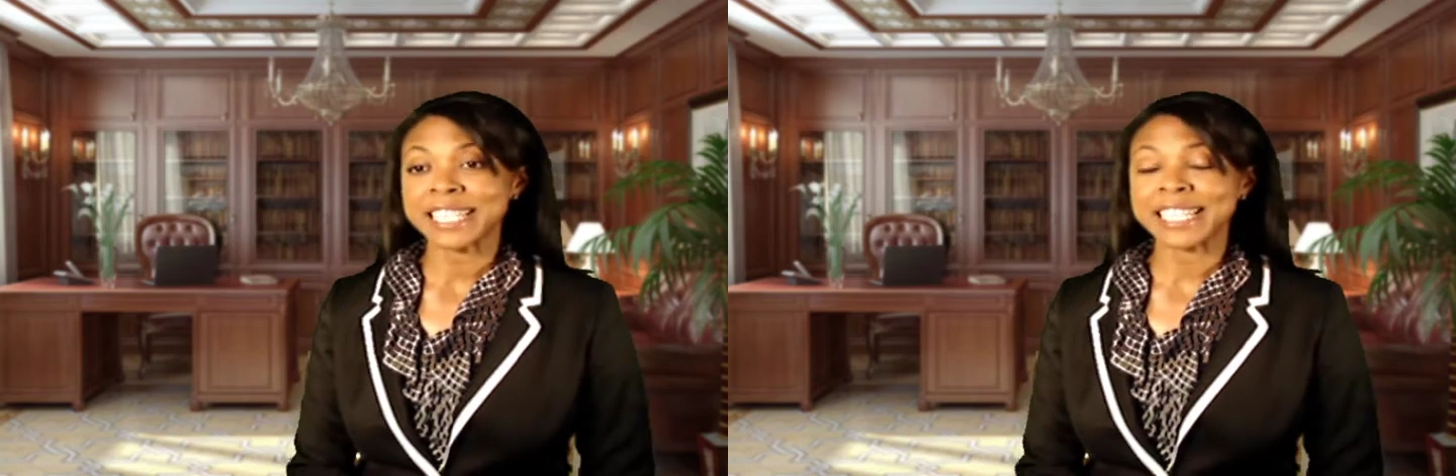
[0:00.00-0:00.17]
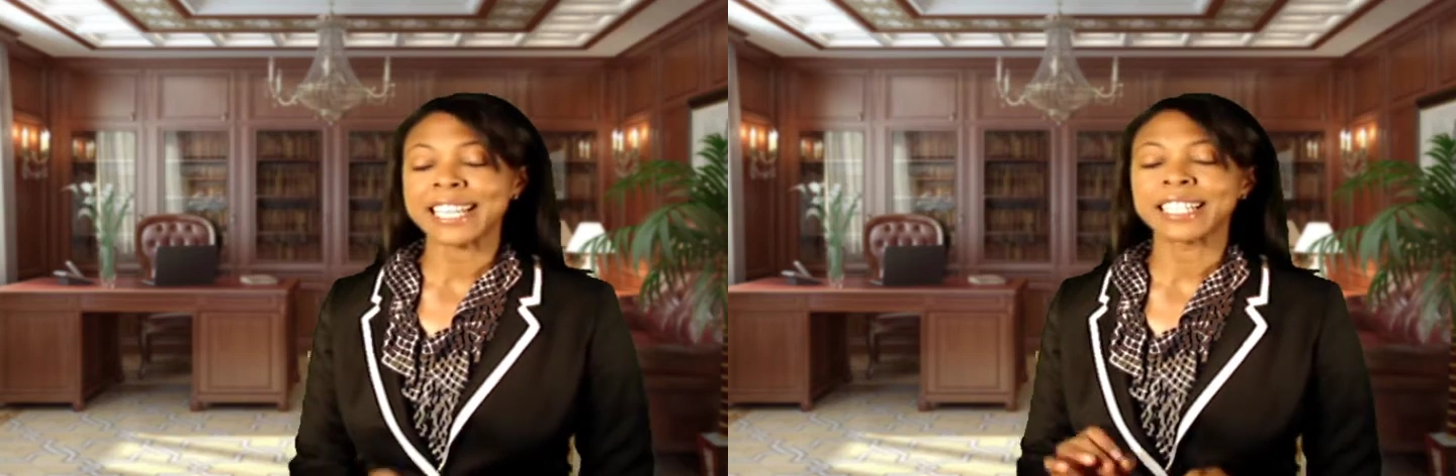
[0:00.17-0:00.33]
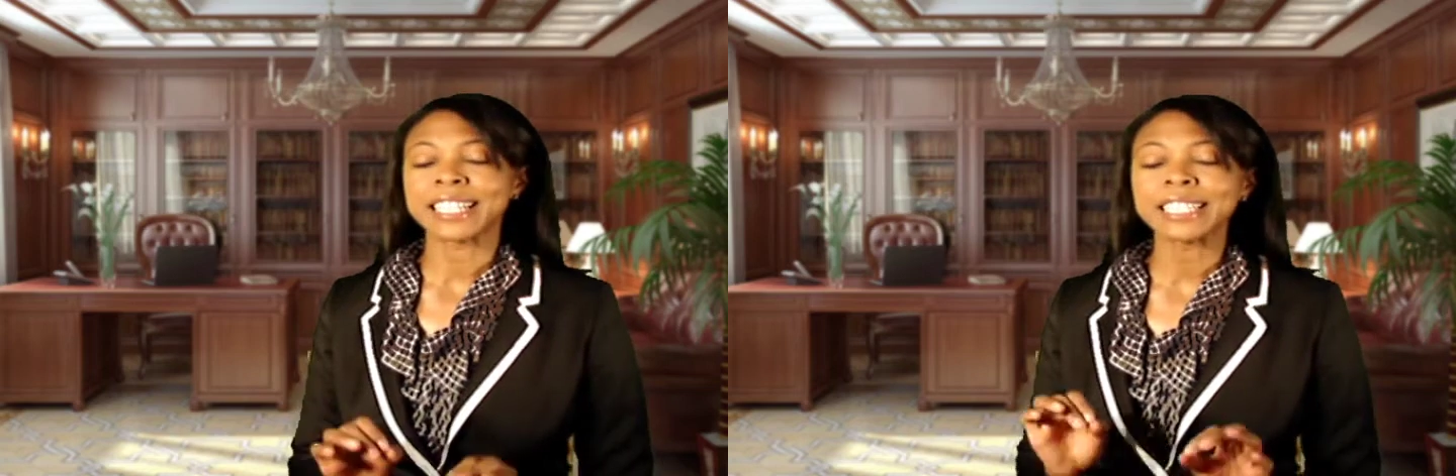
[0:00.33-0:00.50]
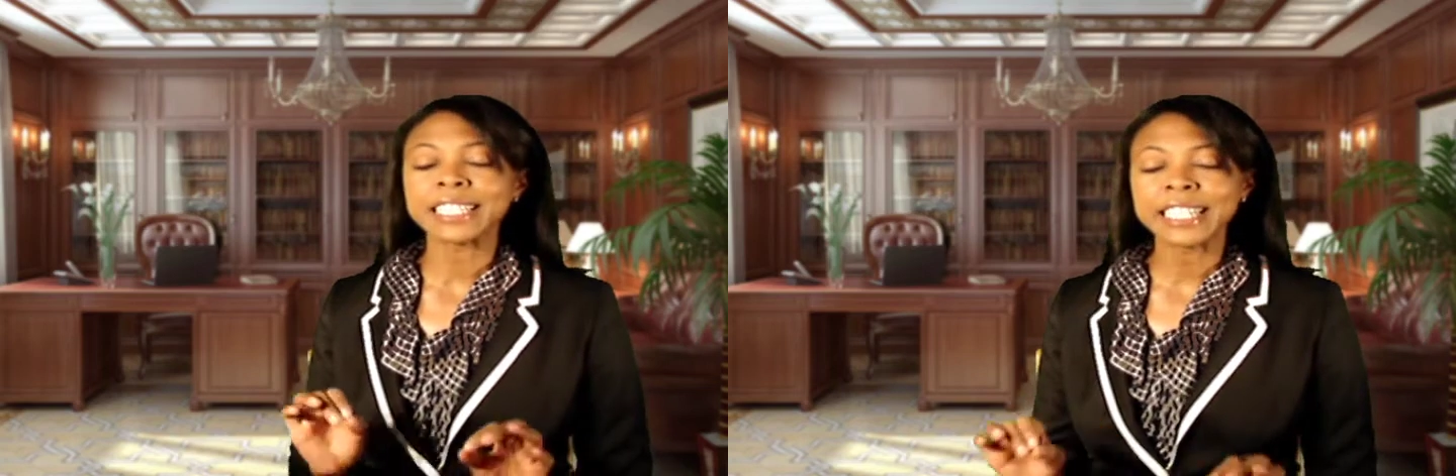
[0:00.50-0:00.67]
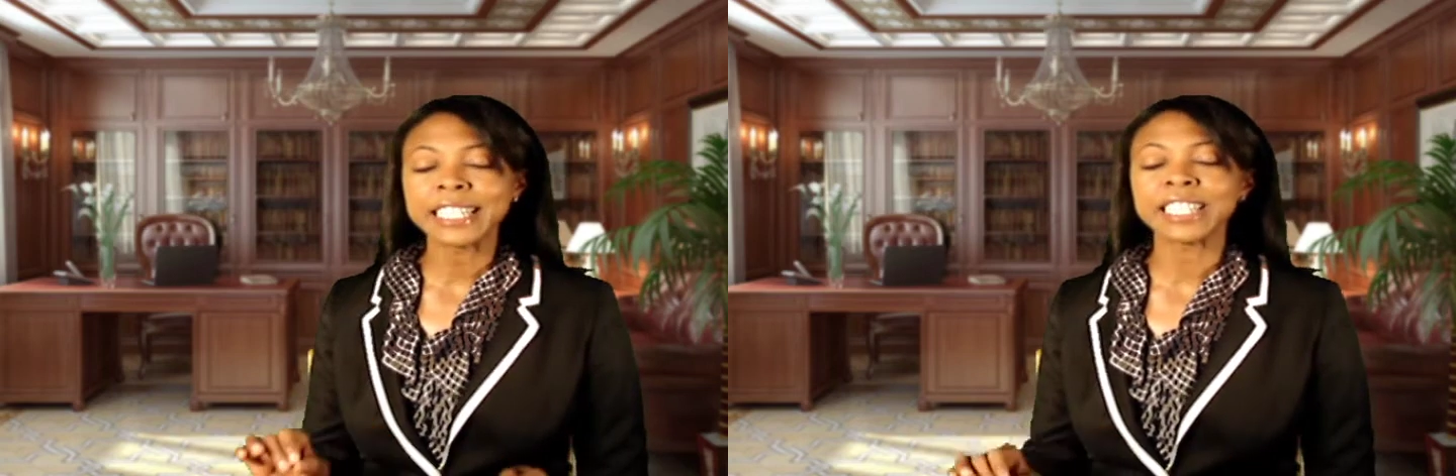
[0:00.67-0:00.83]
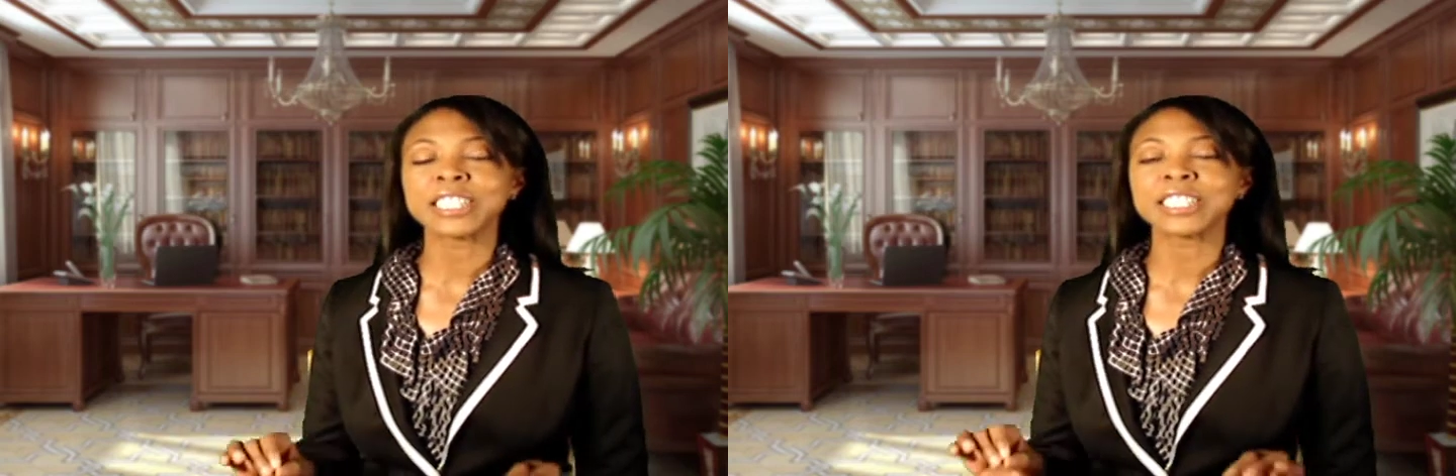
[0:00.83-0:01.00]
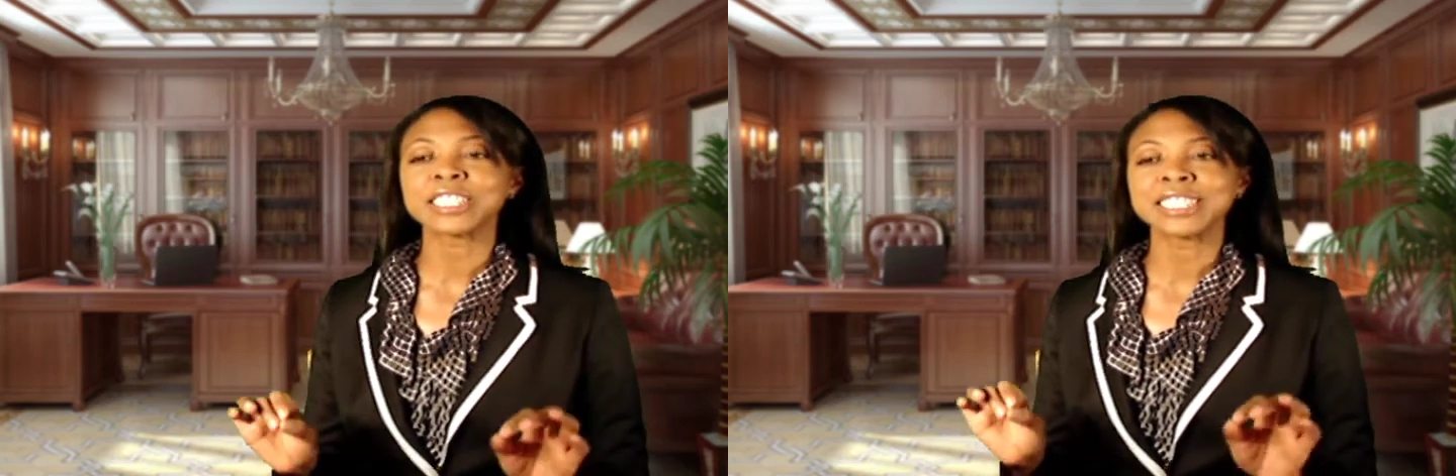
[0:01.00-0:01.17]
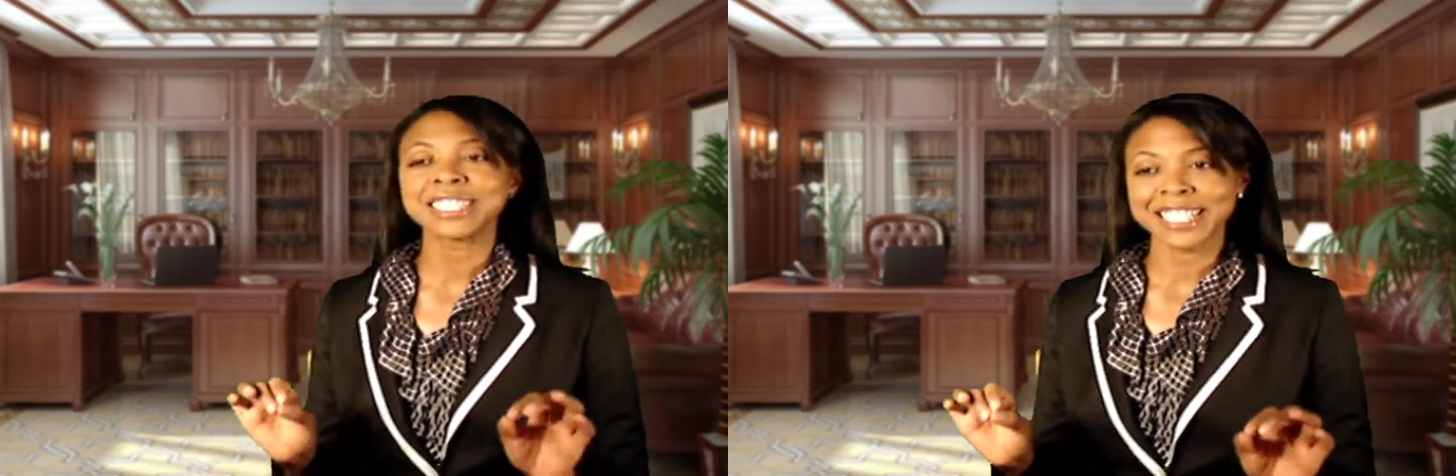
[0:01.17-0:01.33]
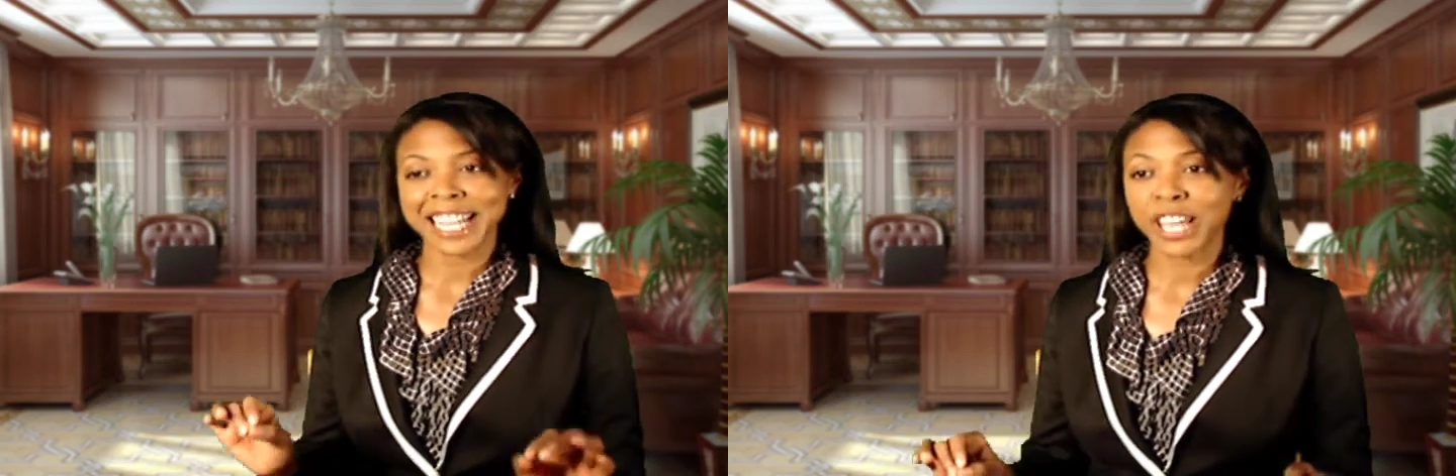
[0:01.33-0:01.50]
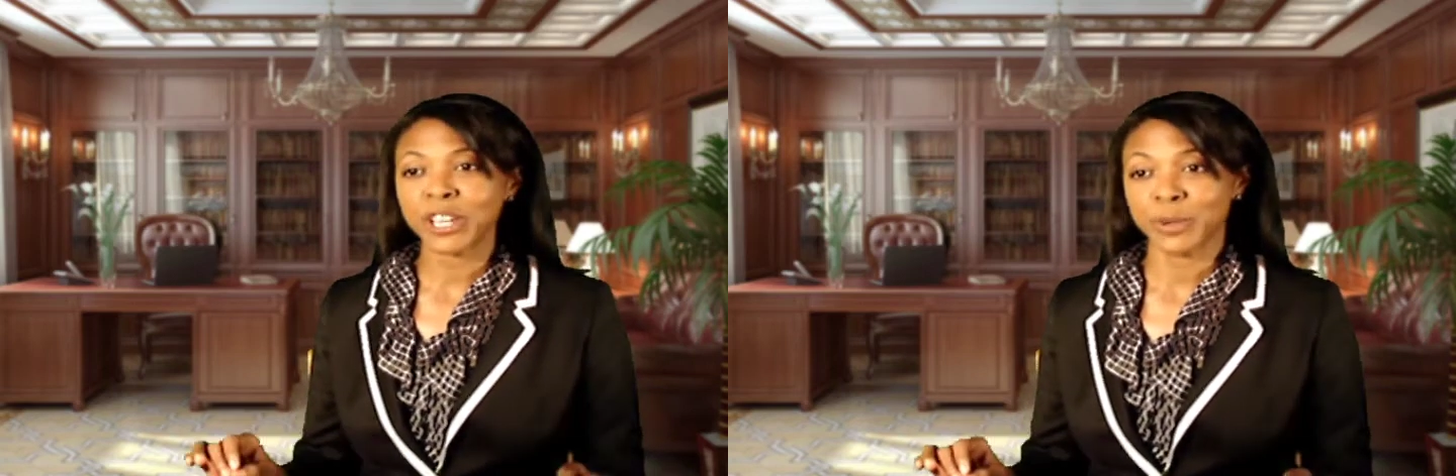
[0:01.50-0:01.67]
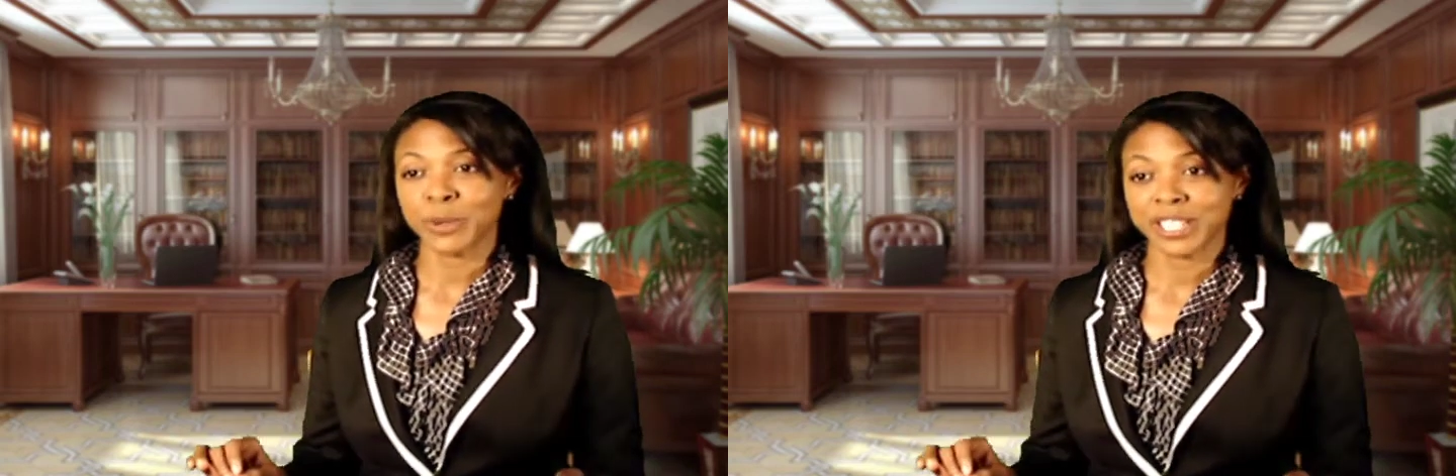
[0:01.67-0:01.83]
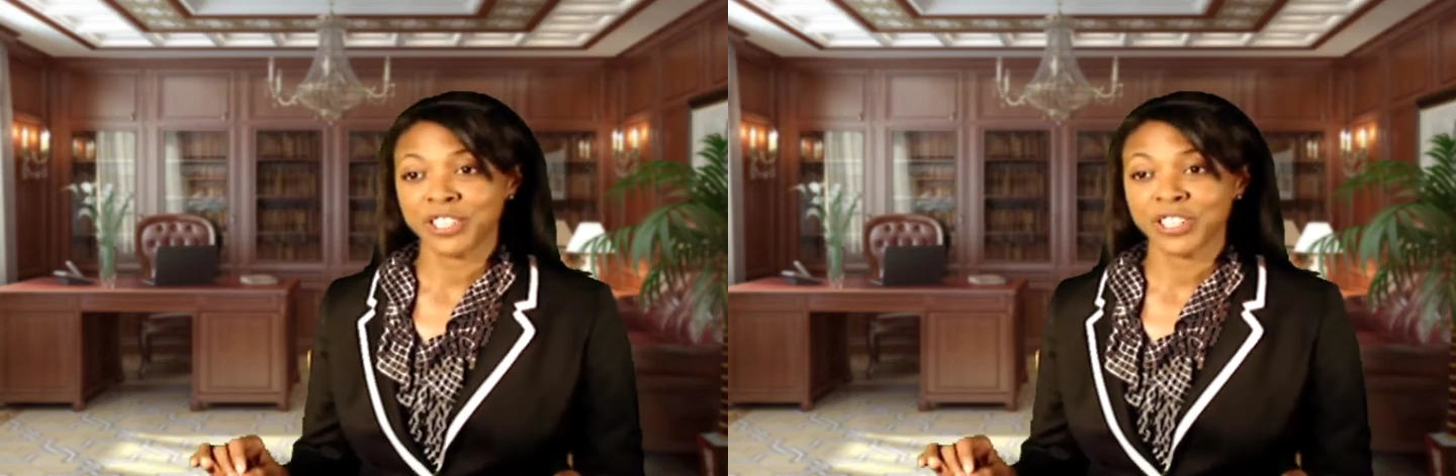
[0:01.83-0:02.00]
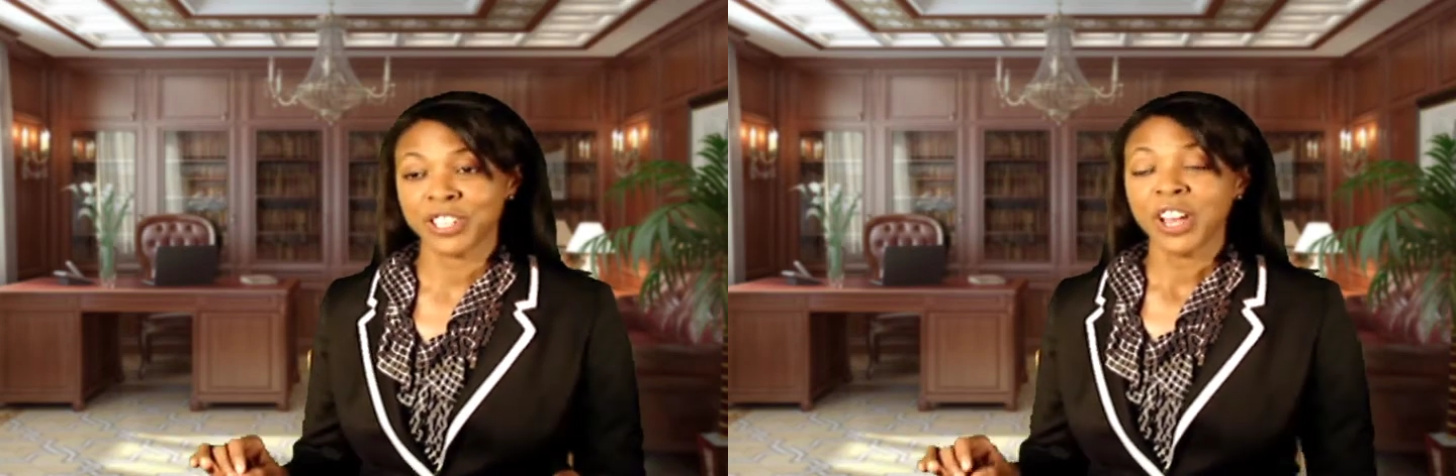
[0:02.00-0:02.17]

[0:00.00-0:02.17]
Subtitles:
in clear language